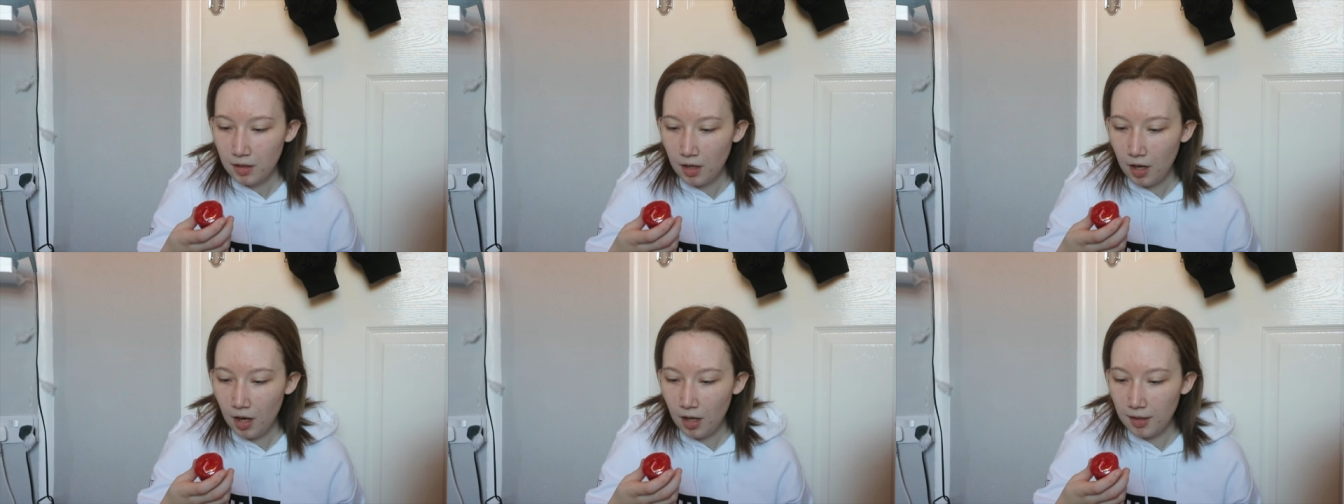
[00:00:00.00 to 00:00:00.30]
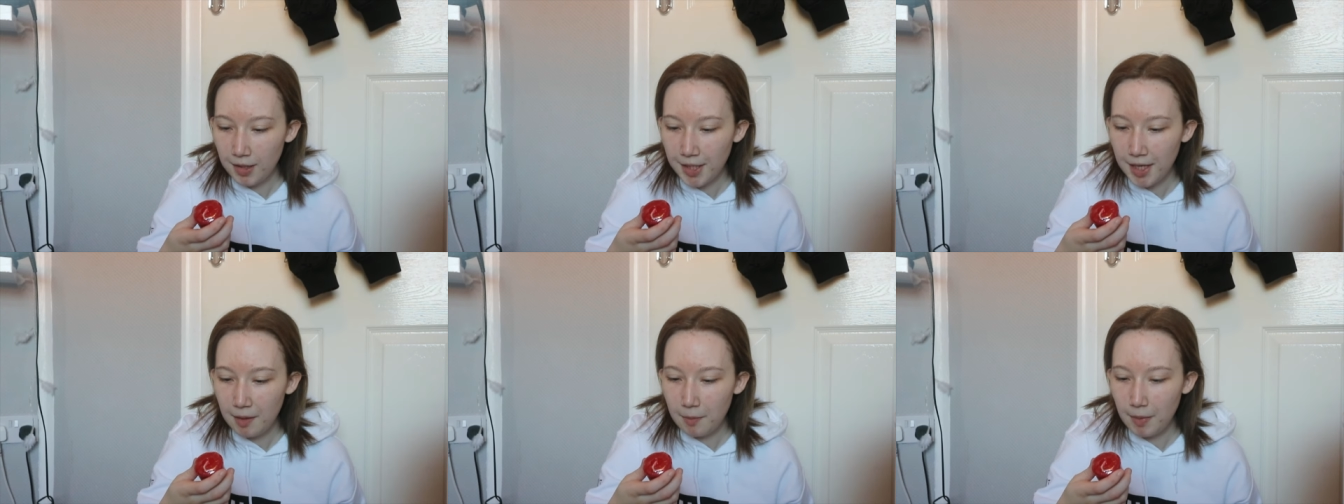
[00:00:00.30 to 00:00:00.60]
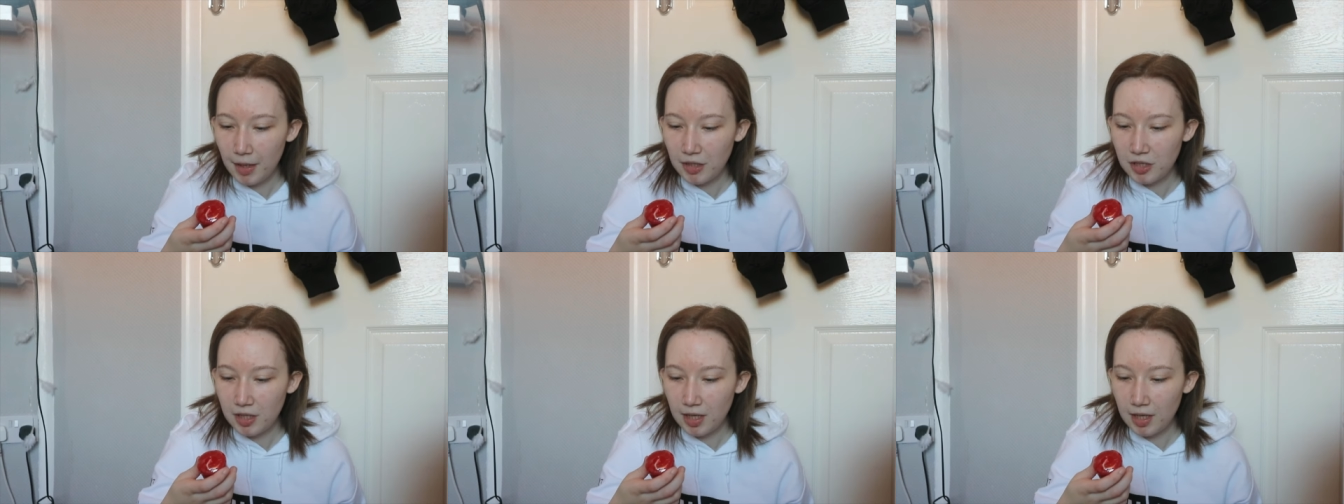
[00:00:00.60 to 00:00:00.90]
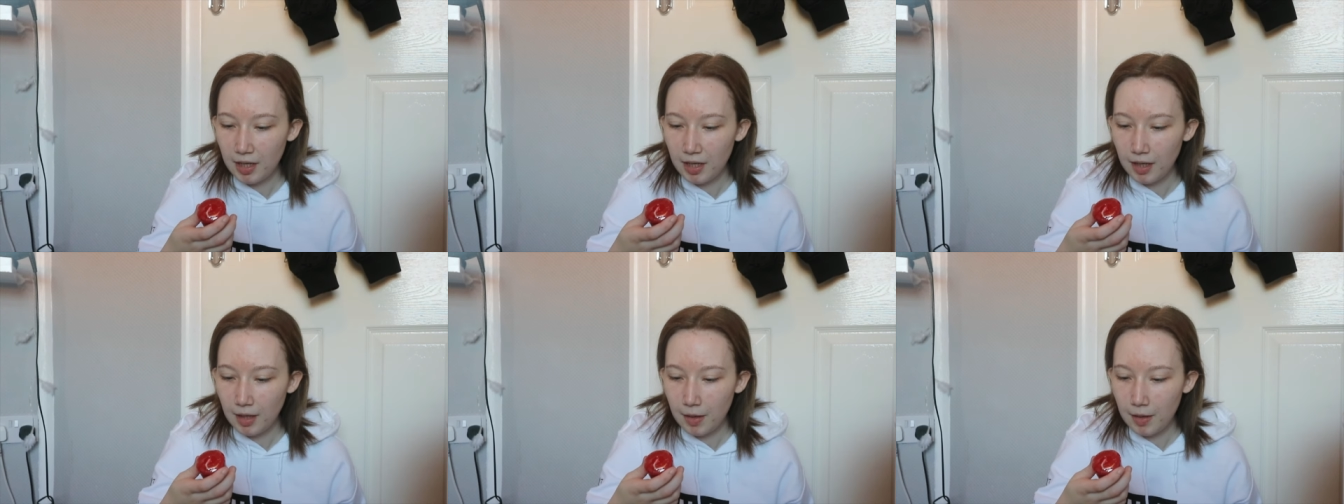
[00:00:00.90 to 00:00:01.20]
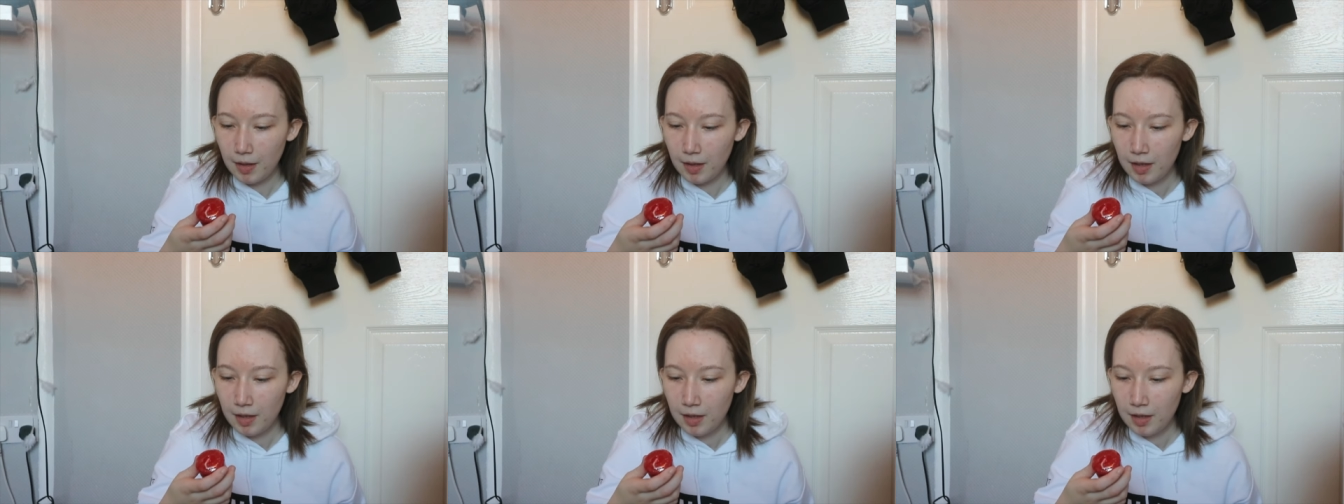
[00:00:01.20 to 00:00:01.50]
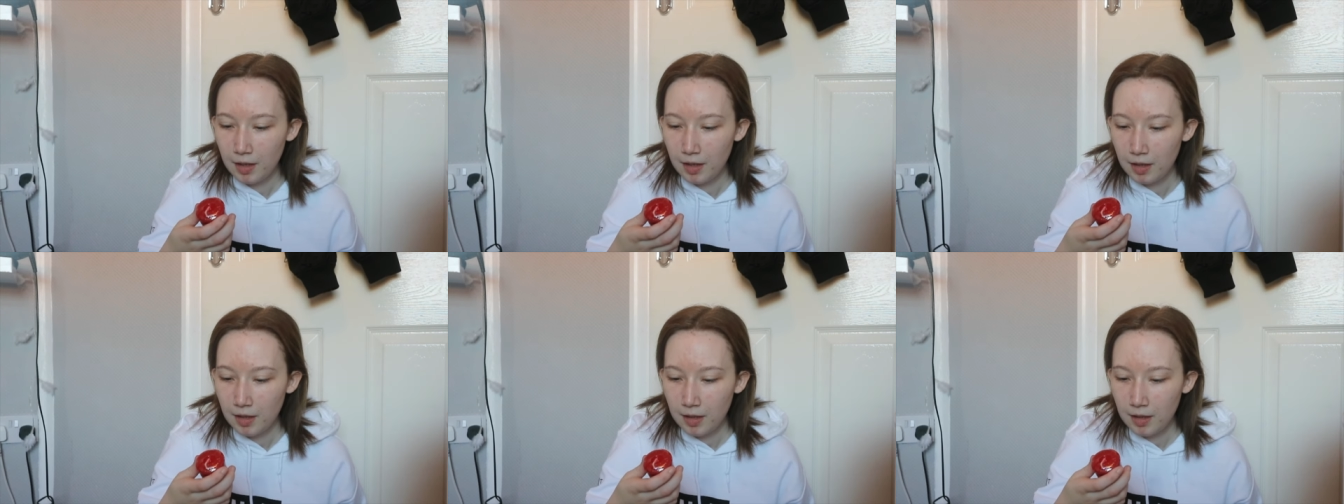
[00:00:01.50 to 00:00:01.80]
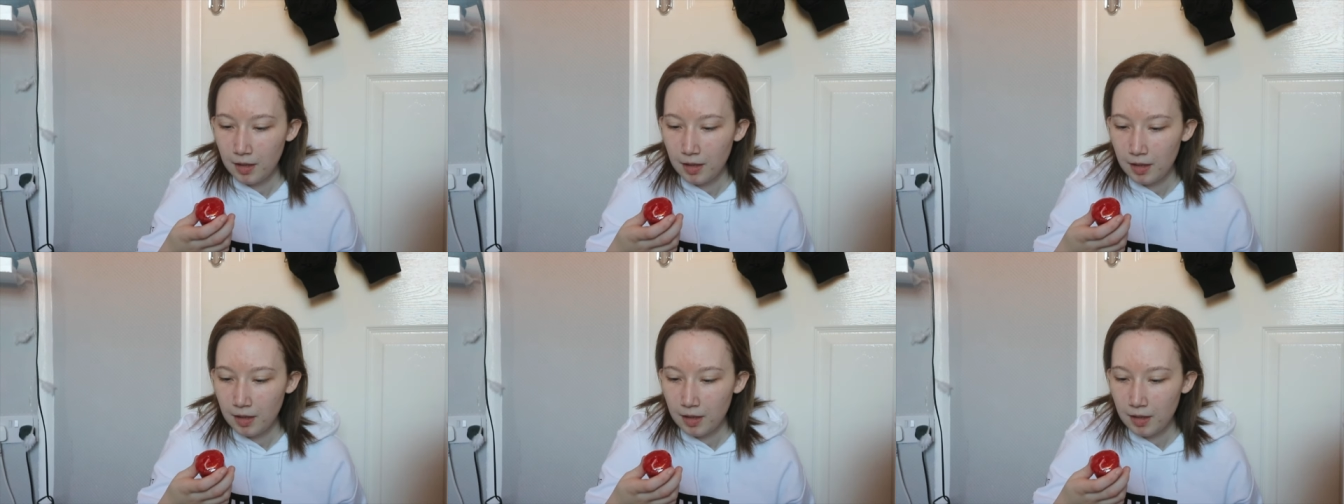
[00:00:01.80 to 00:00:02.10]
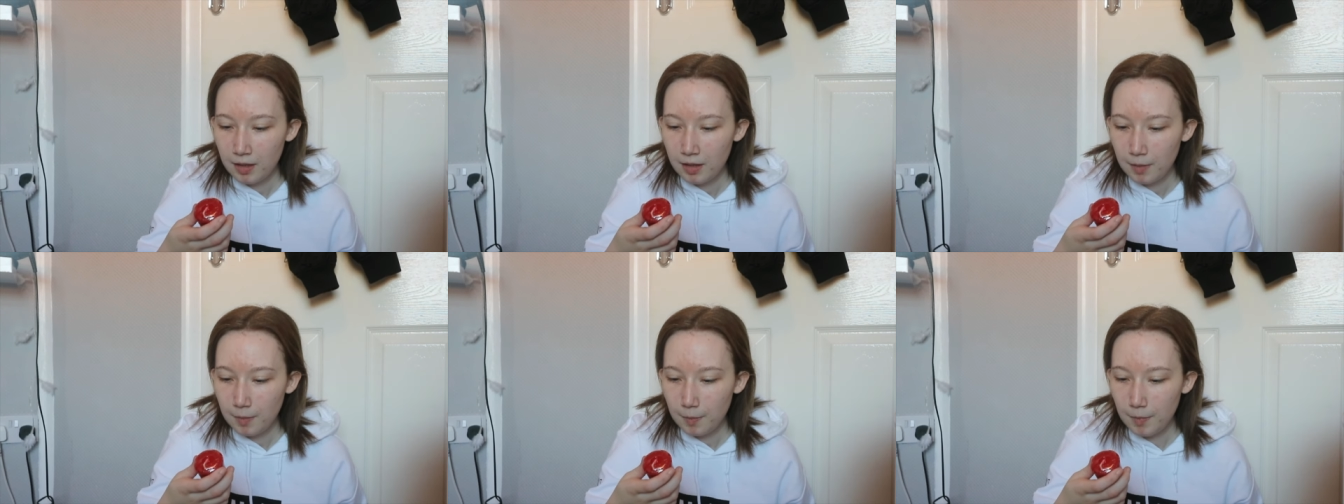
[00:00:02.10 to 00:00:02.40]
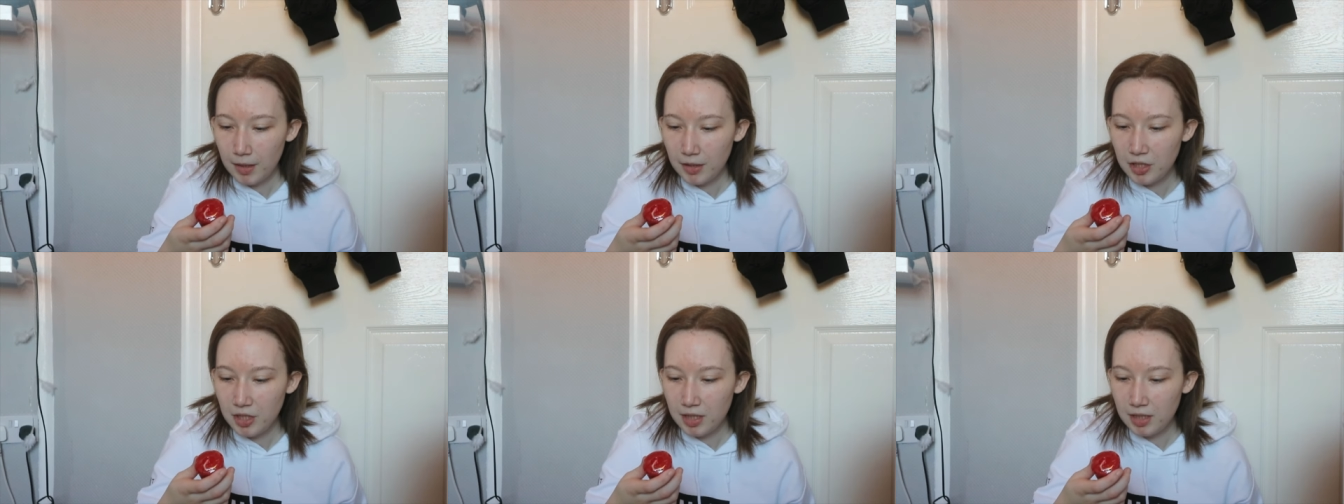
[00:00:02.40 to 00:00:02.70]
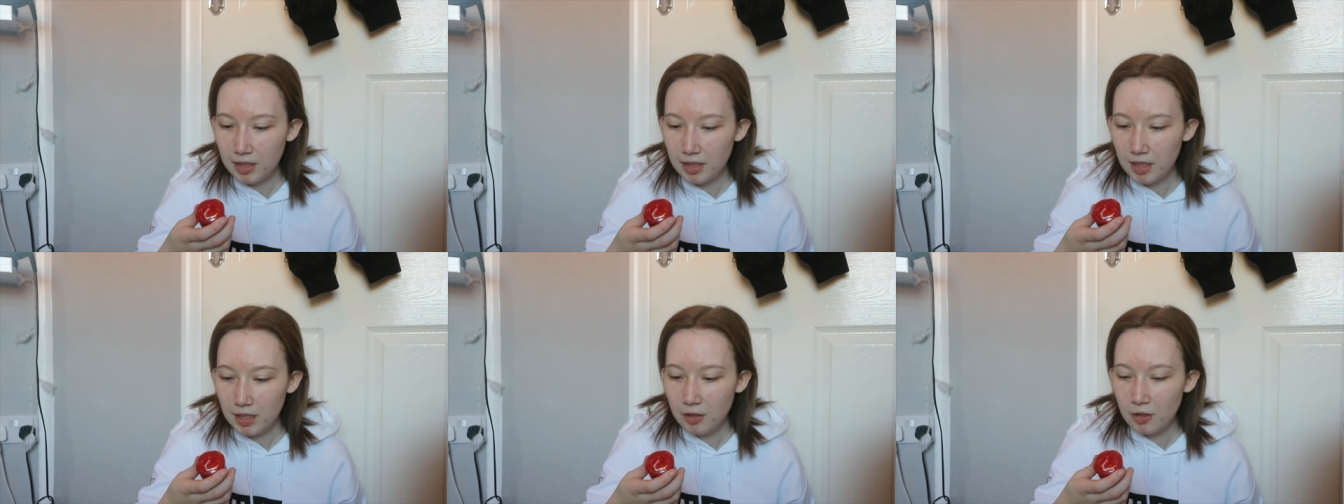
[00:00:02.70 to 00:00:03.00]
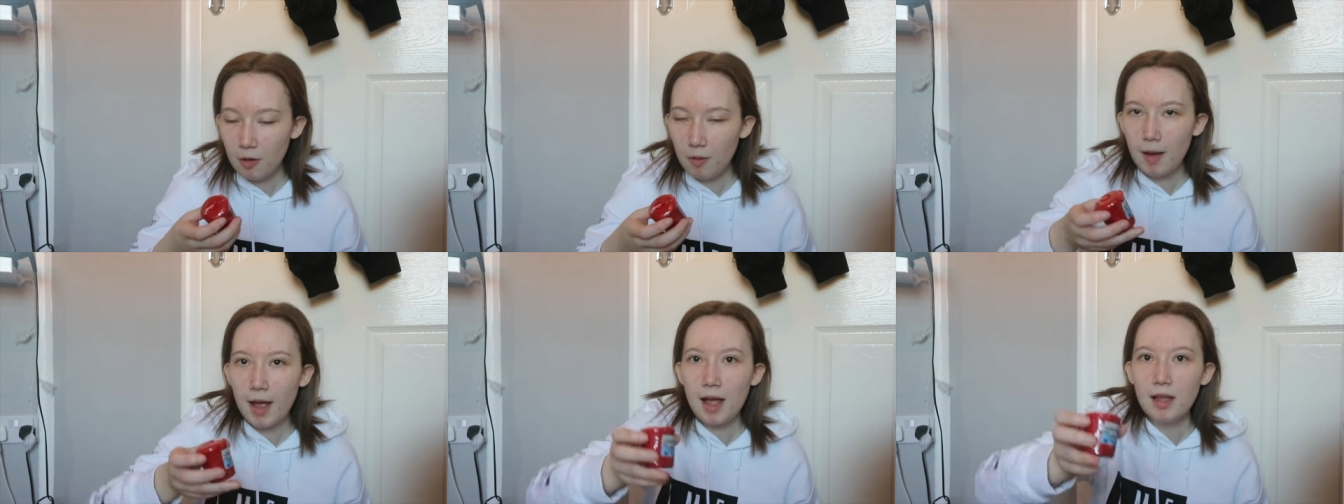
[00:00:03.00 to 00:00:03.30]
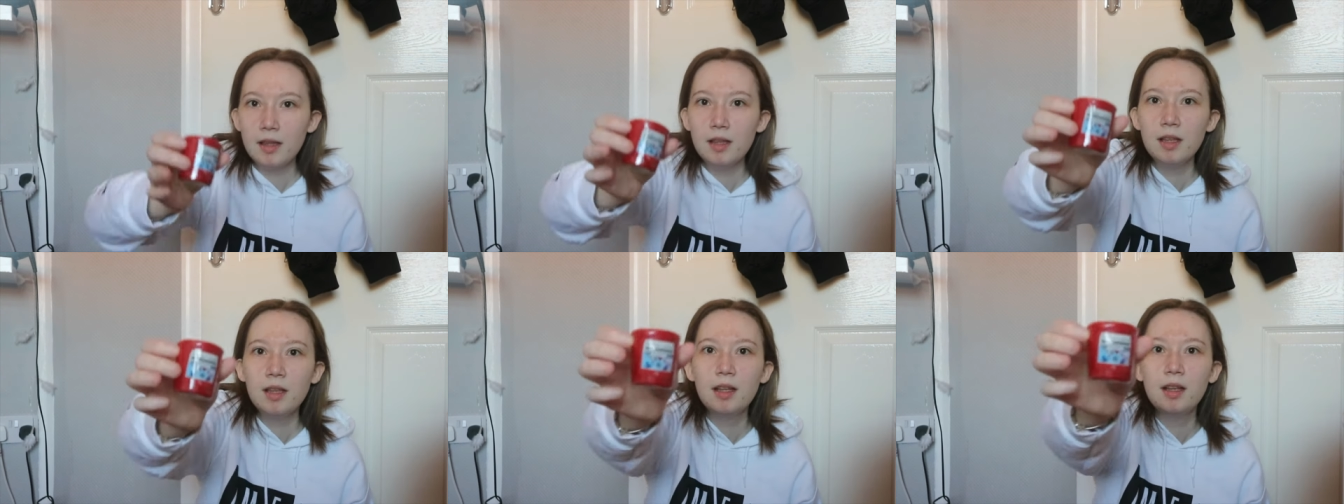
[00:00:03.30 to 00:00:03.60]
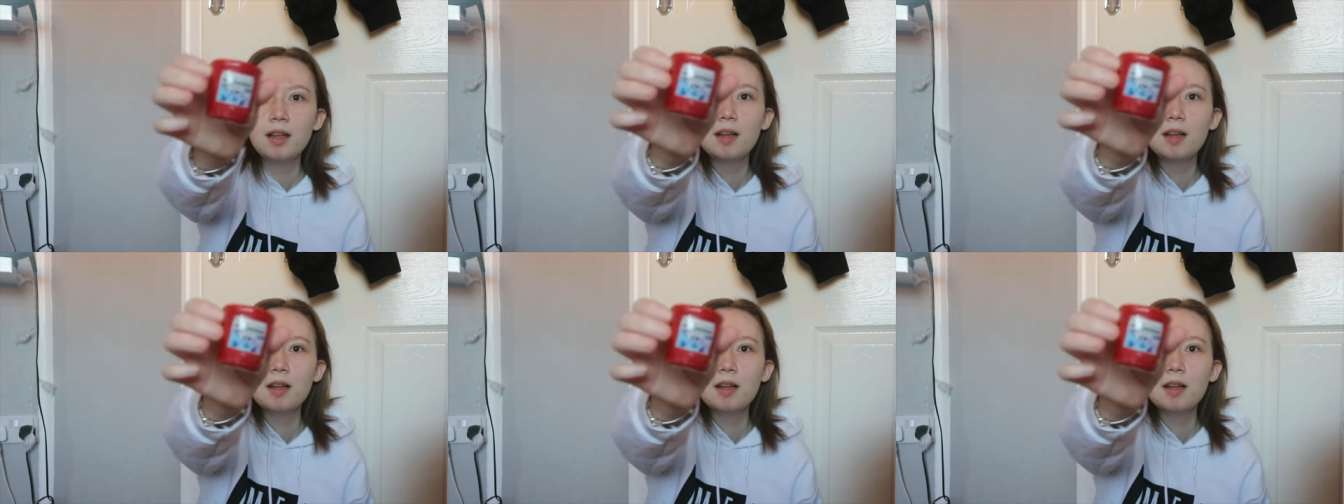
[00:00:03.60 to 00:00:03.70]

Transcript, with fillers: Holiday Magic de Noël,